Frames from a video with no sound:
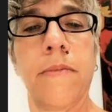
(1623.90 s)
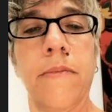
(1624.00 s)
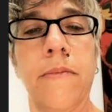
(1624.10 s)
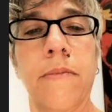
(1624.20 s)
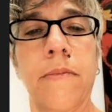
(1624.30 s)

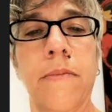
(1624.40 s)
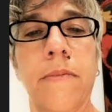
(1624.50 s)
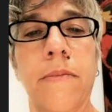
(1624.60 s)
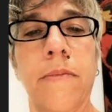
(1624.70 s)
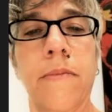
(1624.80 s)

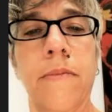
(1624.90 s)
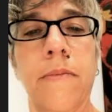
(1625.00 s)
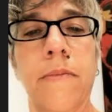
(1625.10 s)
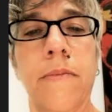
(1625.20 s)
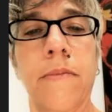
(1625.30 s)

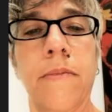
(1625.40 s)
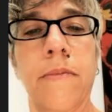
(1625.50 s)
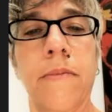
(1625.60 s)
Nothing is said.